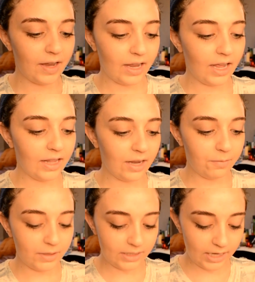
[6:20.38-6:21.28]
and then
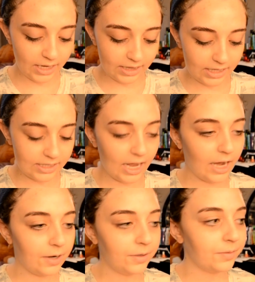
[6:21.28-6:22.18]
once I get this
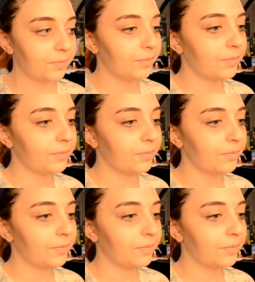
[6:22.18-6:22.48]
out,